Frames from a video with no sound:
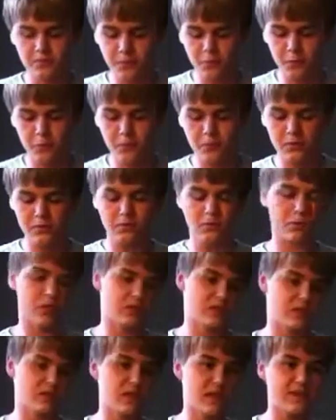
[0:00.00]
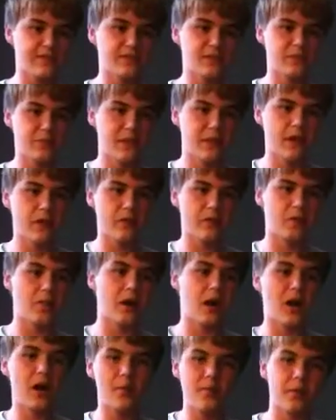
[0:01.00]
the board or its lifespan or
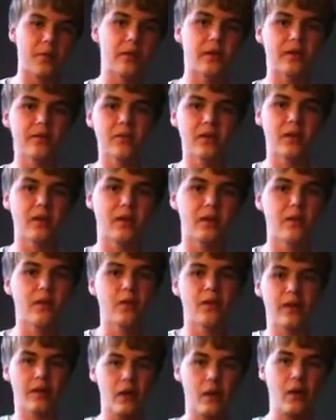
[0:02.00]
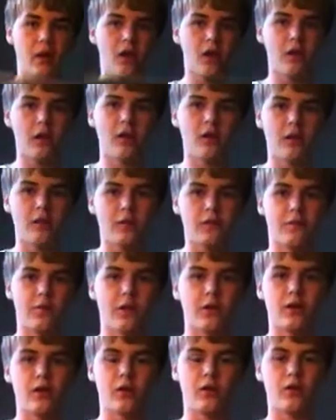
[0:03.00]
pop or anything, you know, like
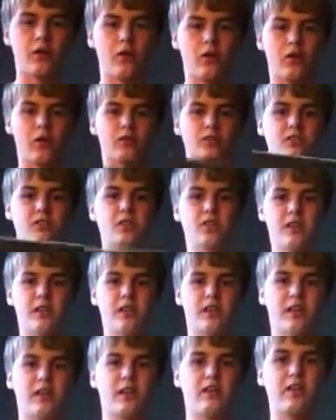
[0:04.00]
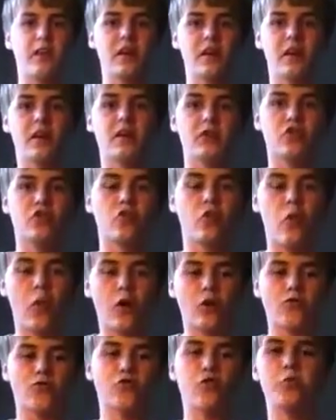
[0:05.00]
friggin', oh, I just did like a
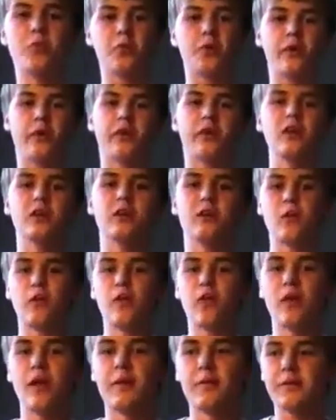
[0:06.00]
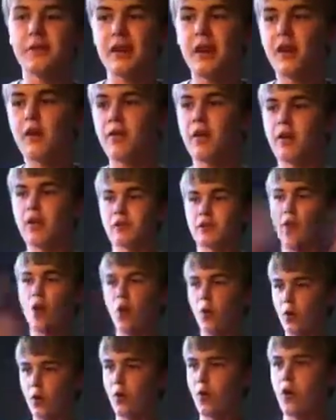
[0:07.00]
quadruple heel flip down El
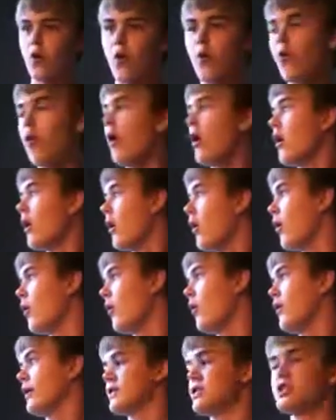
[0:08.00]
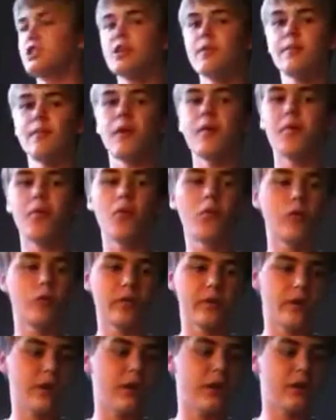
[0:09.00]
Toro. Oh, I'd ship my
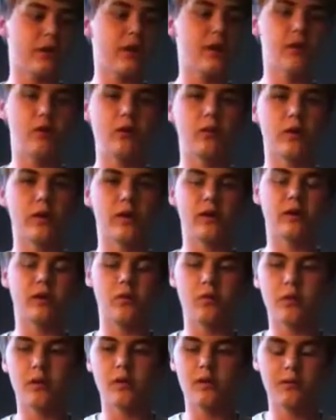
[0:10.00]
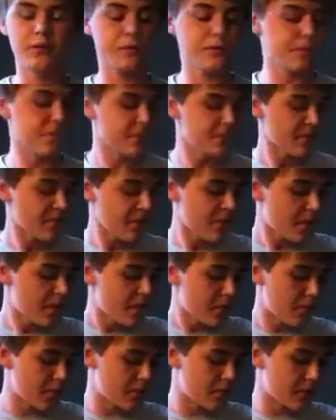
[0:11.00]
board, gotta get a new one, you know, whatever.
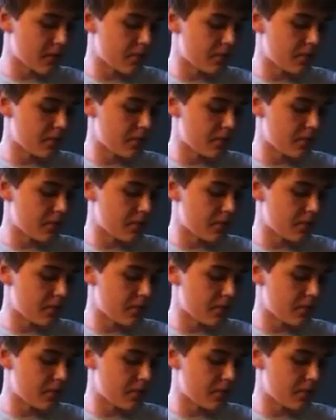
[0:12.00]
But,